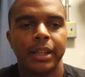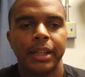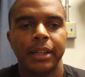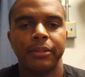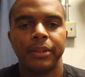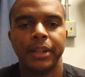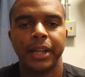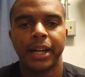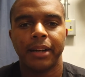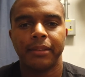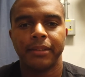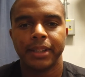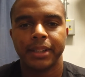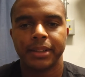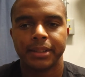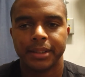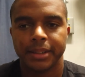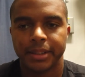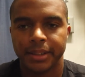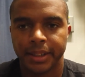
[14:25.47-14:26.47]
if you have any
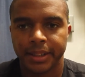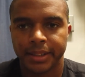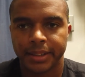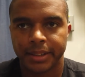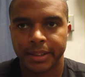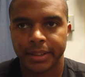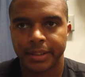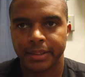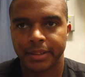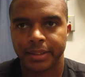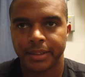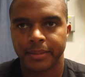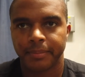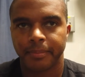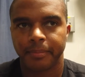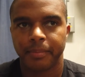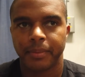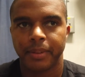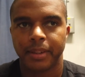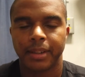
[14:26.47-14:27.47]
suggestions,
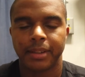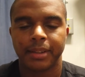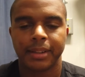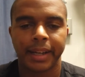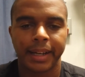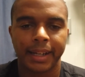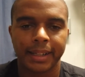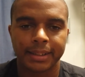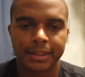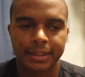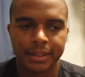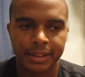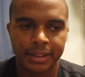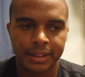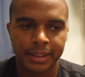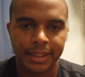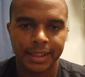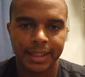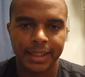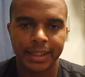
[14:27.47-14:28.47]
because like I
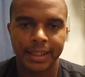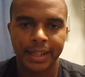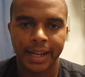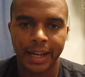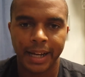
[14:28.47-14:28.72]
said, it